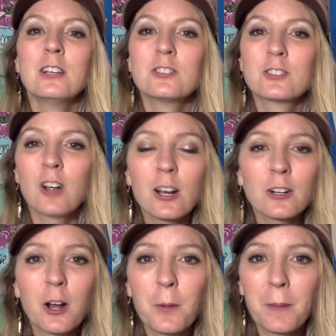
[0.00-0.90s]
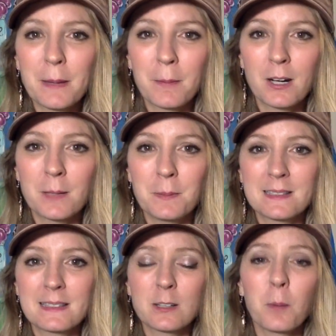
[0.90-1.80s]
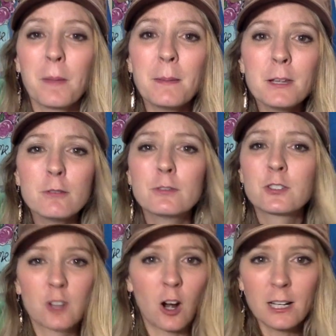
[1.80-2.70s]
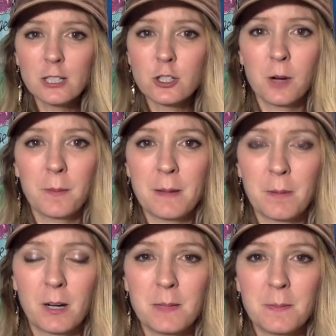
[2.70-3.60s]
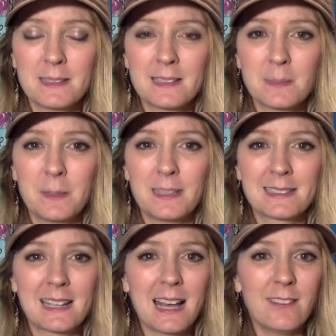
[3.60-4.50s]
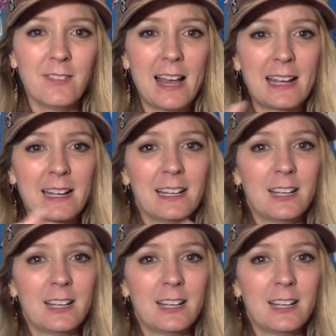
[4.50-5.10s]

start your own paint party business, or maybe you've started your own paint party business, but it's kind of like